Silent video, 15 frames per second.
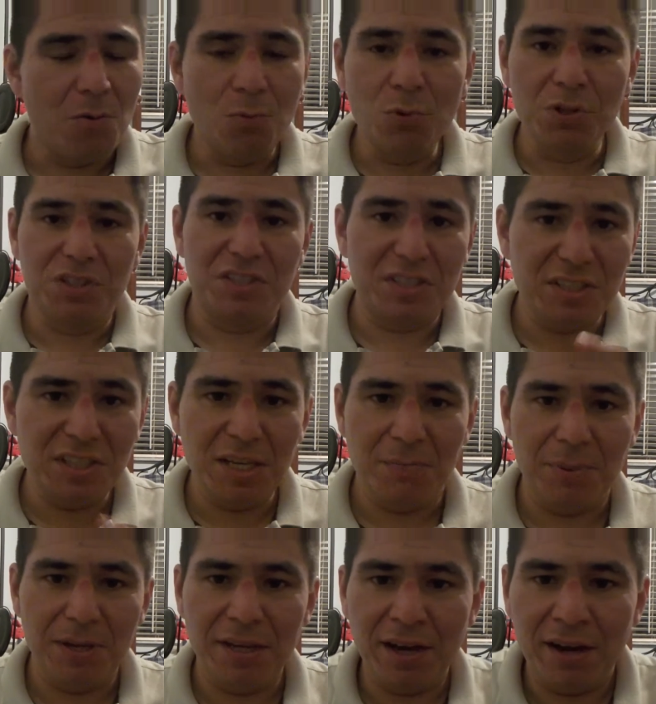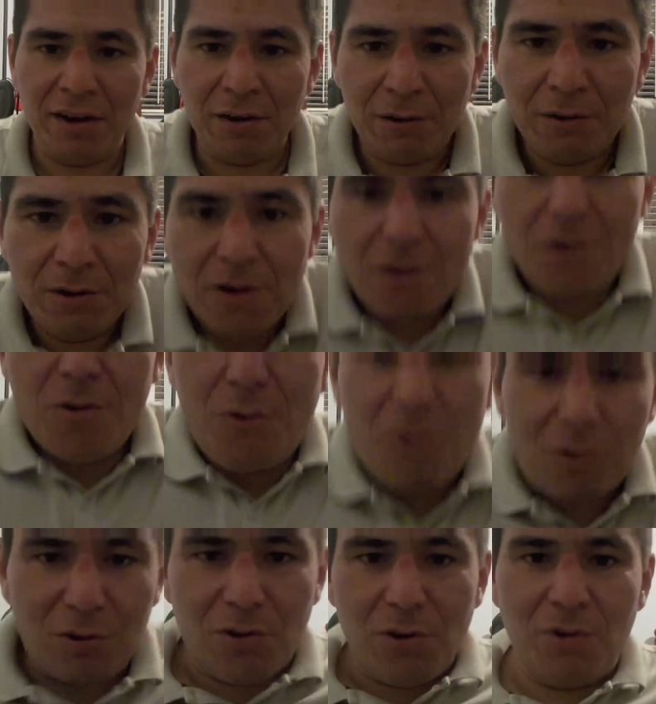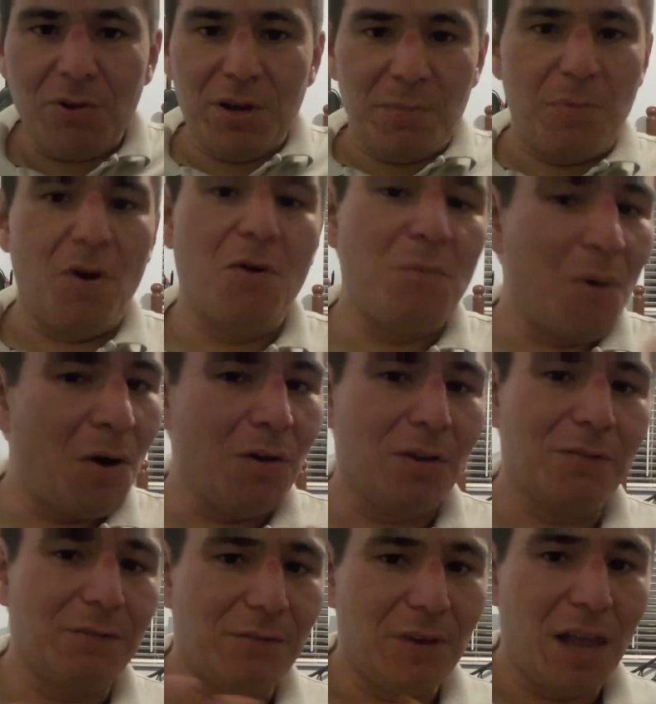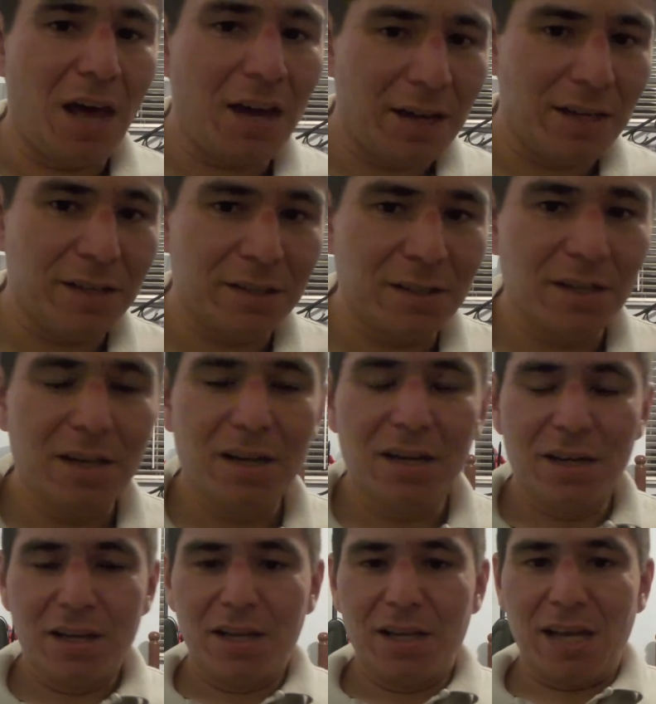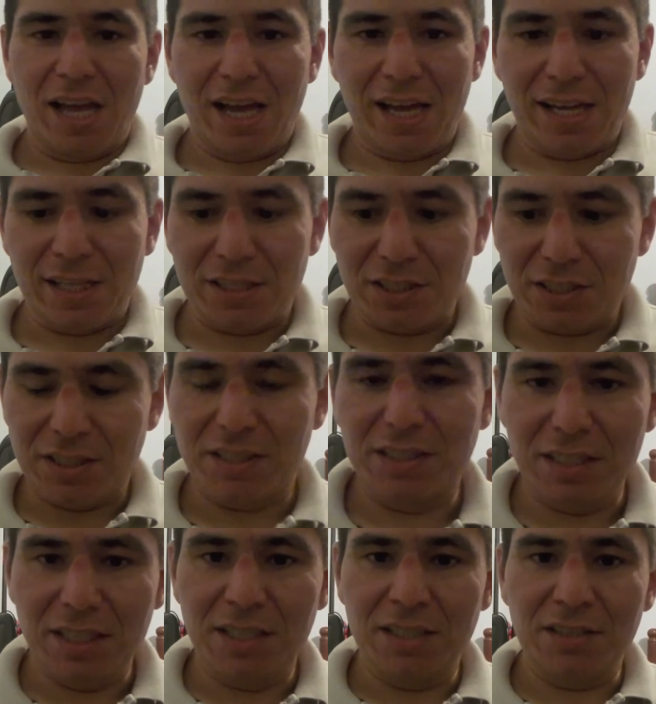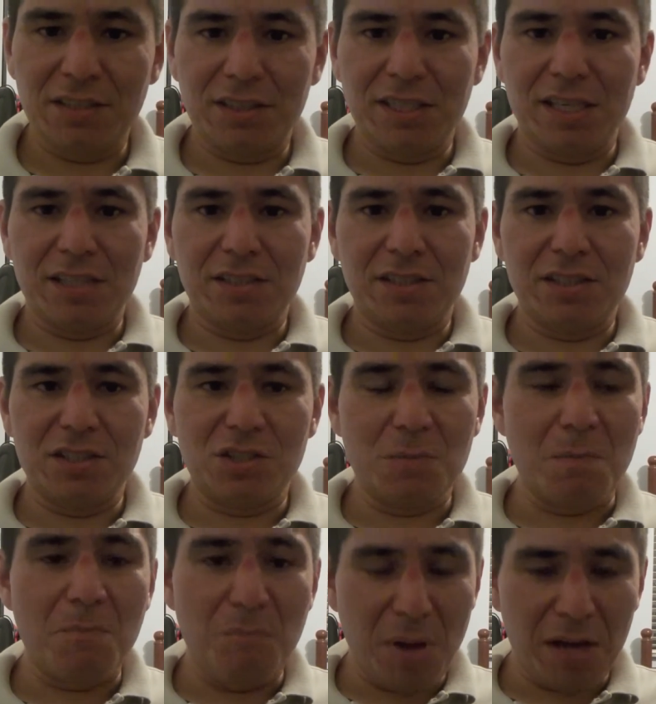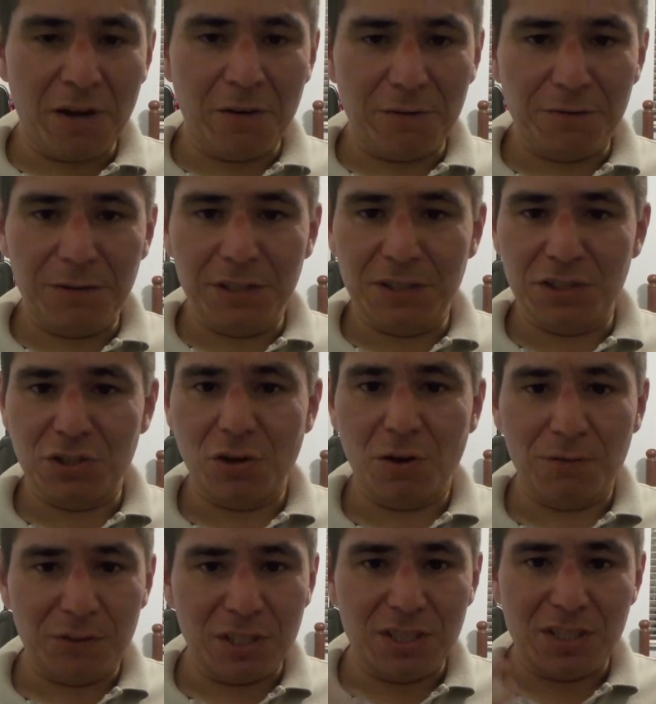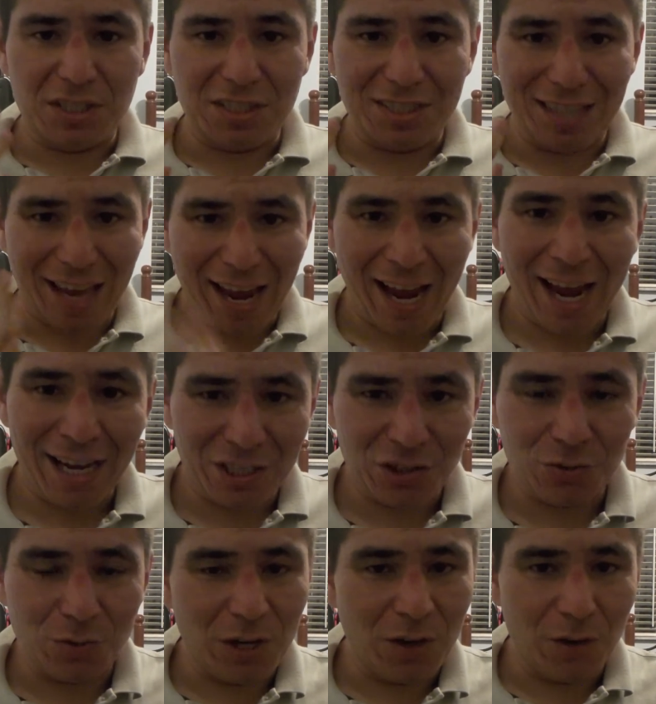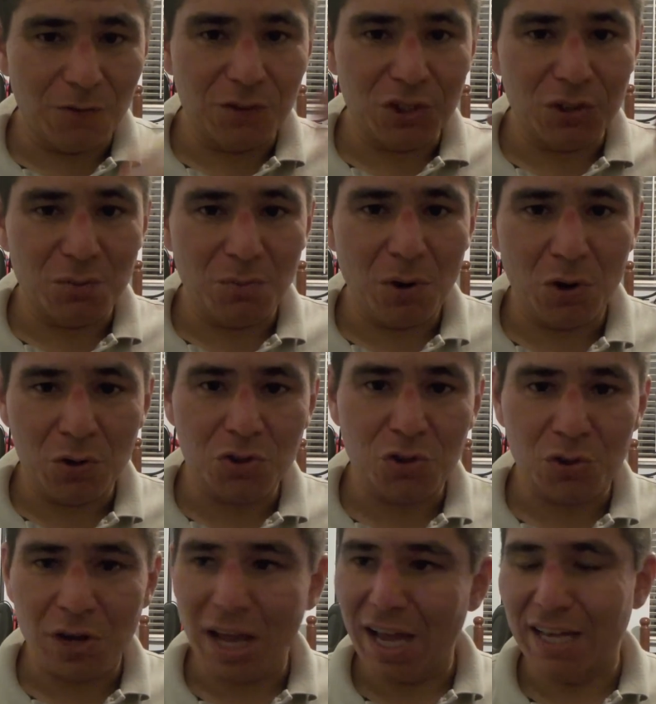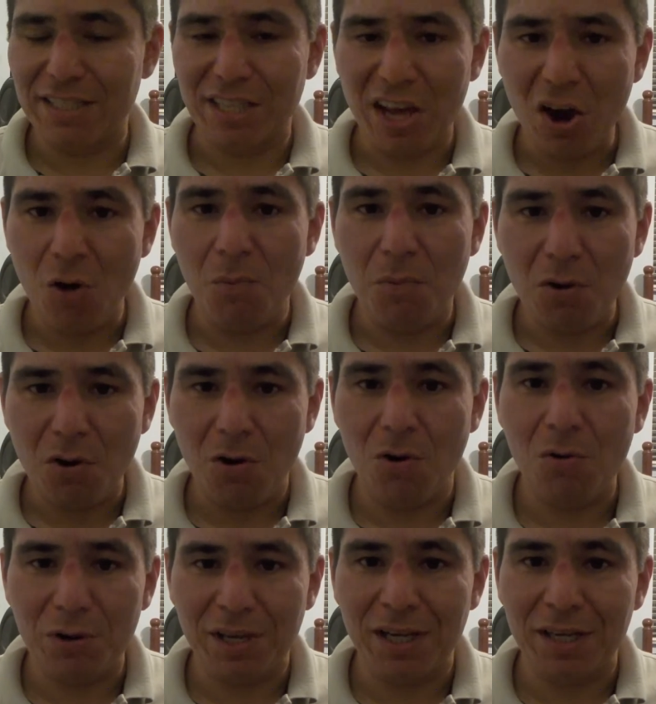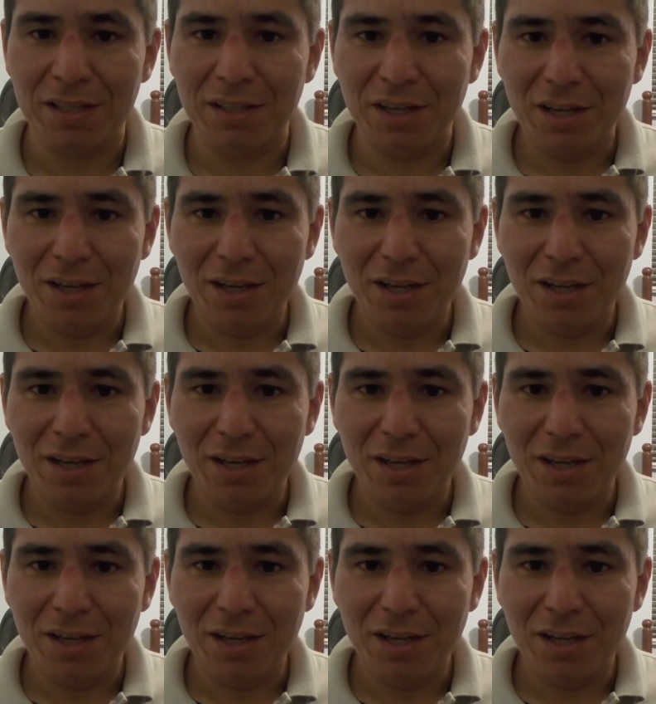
With CPL or Colgate Palmolive Lion has seen that this benefits of this tax rate of this merger has helped Colgate